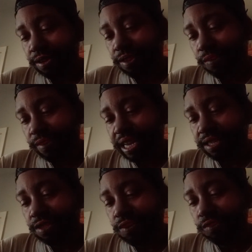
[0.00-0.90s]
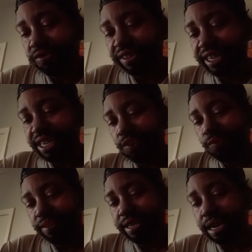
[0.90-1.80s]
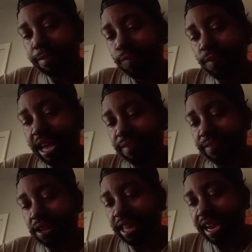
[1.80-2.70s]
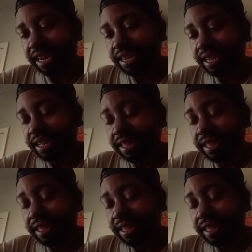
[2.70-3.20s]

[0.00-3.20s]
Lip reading: known as News Radio WFLA.